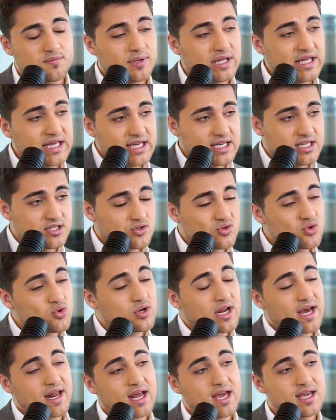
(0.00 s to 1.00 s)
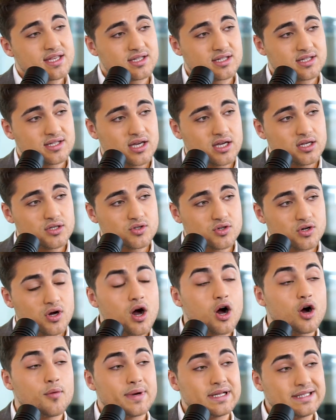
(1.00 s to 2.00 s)
please do not hesitate to
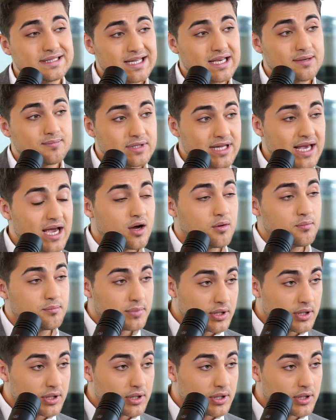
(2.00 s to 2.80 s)
comment them down